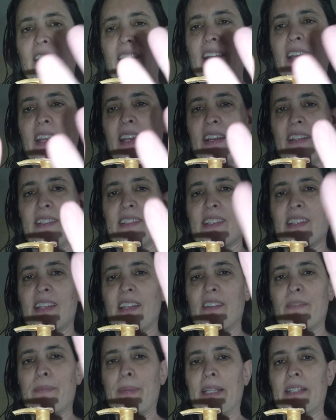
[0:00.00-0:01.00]
hands
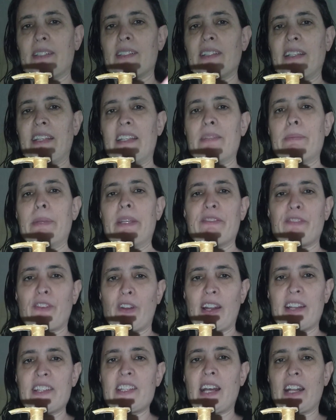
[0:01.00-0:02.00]
that have been cleaned
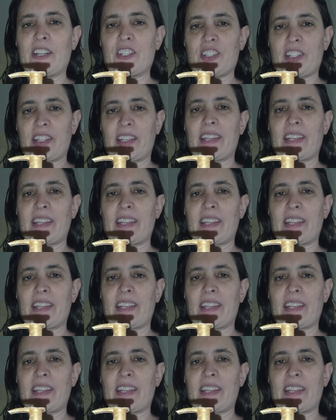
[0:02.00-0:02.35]
before I touch